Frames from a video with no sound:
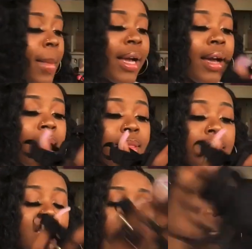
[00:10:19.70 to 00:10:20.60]
God,
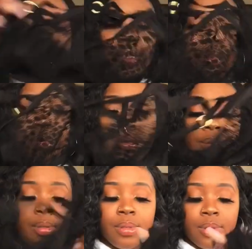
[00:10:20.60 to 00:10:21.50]
this bodysuit
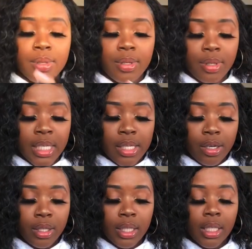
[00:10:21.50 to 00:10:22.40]
is
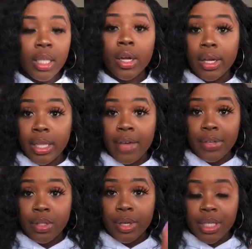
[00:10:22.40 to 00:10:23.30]
currently at
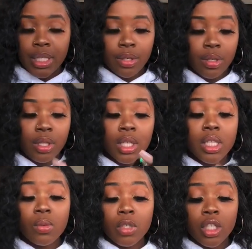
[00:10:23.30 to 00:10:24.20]
Victoria's Secret.
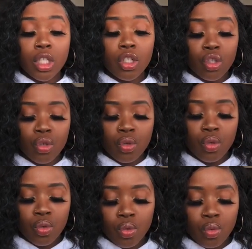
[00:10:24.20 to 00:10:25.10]
This one is
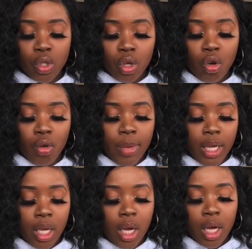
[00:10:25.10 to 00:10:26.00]
cute. Oh my
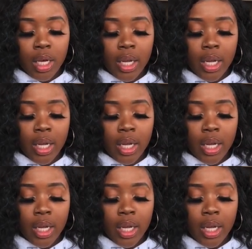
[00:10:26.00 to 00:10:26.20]
God.